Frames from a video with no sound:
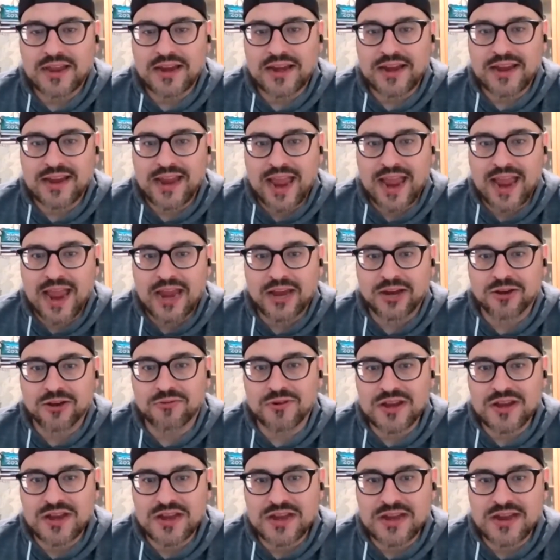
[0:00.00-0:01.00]
getting
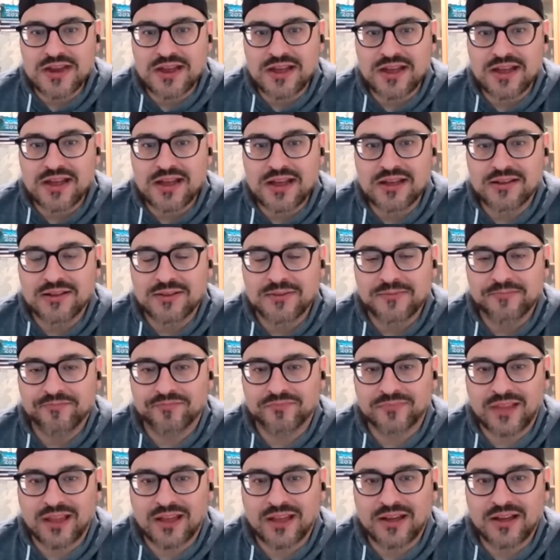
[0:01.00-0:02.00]
angry
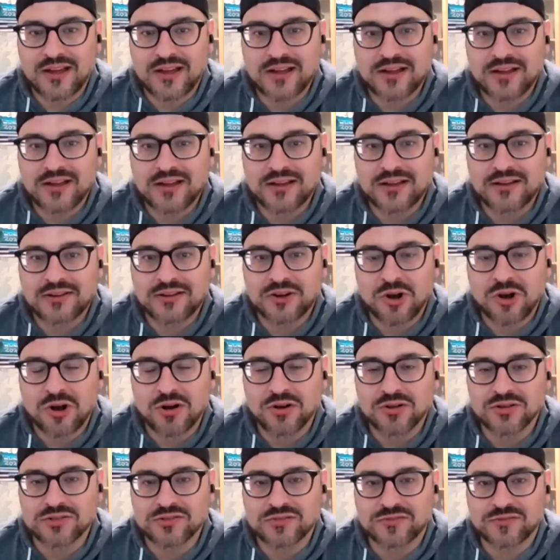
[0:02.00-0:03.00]
uh,
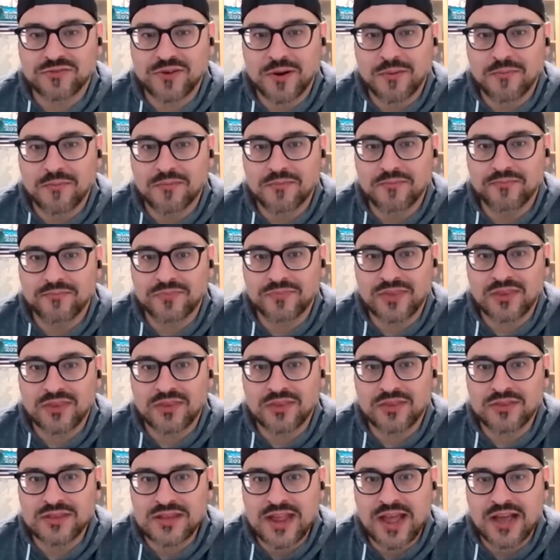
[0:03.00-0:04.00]
calls from
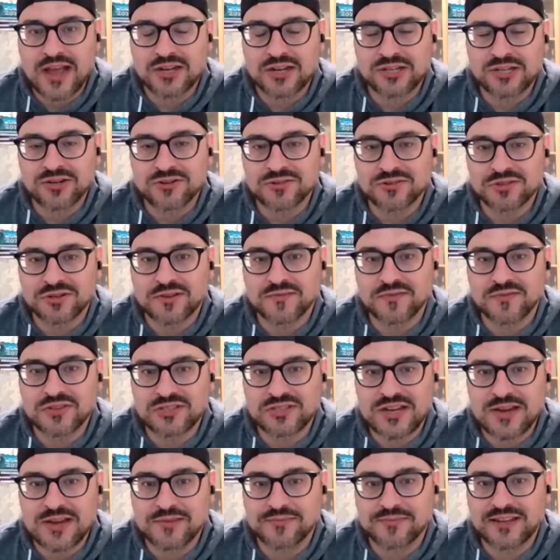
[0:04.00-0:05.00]
yeah, your
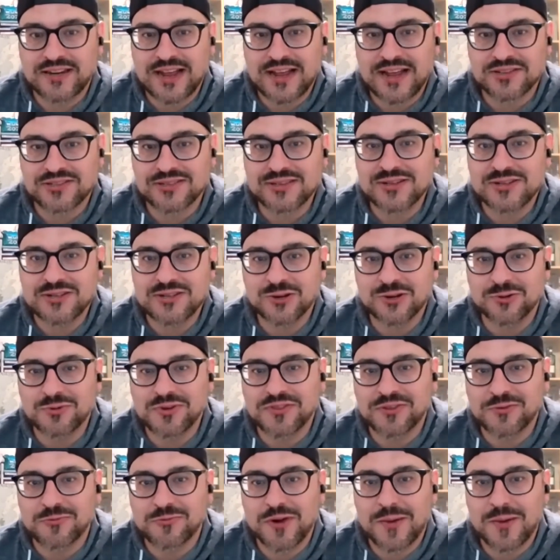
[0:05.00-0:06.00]
service team that has to deal
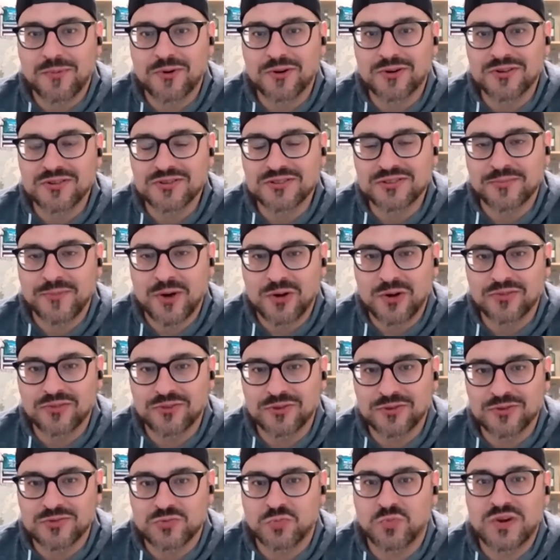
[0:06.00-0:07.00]
with the web orders about
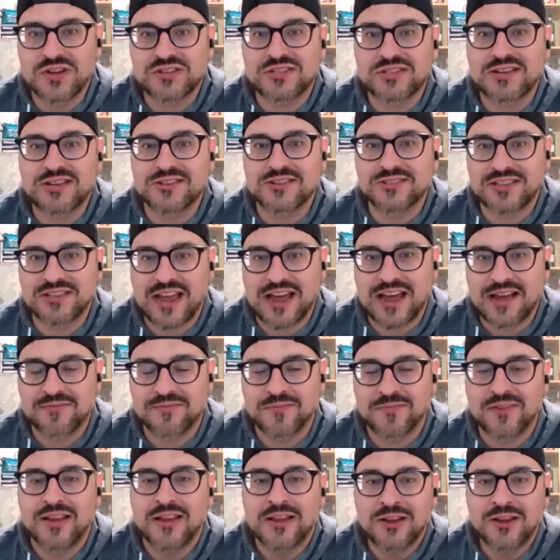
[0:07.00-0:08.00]
those whiskey stat
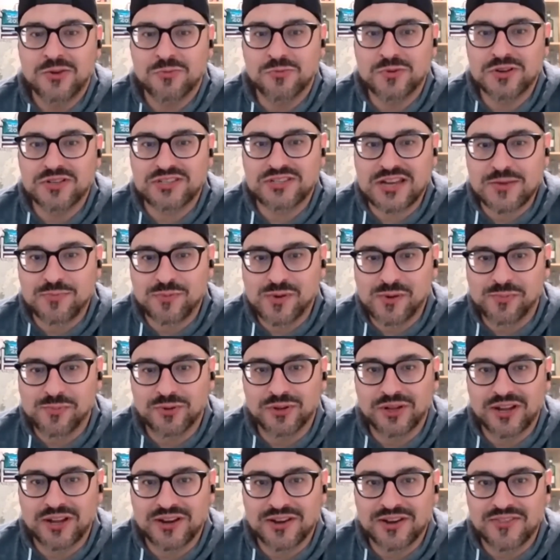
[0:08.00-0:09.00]
whiskey
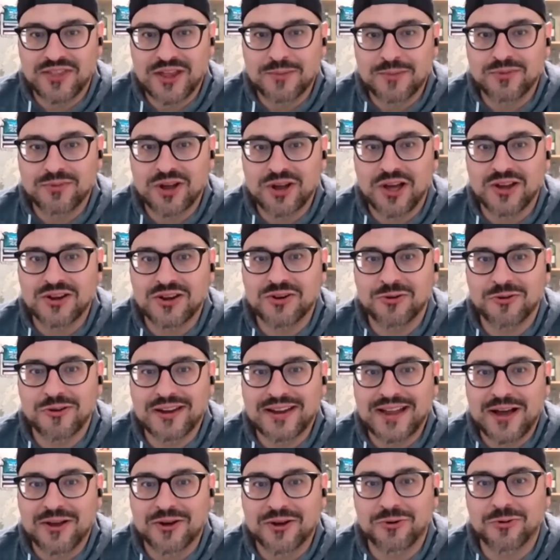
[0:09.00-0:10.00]
people and them not
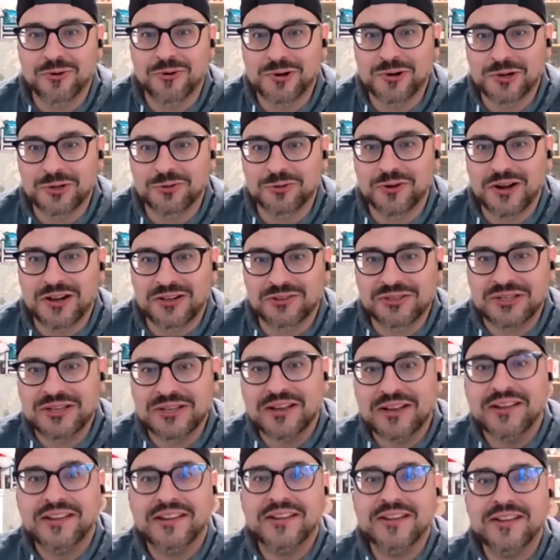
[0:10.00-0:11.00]
knowing how to order correctly.
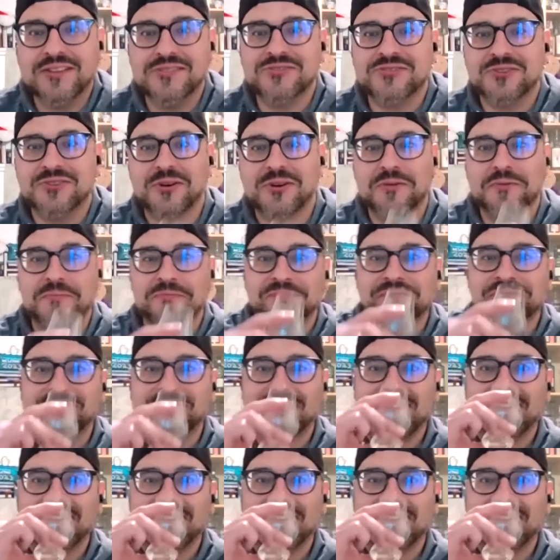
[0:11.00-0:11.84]
So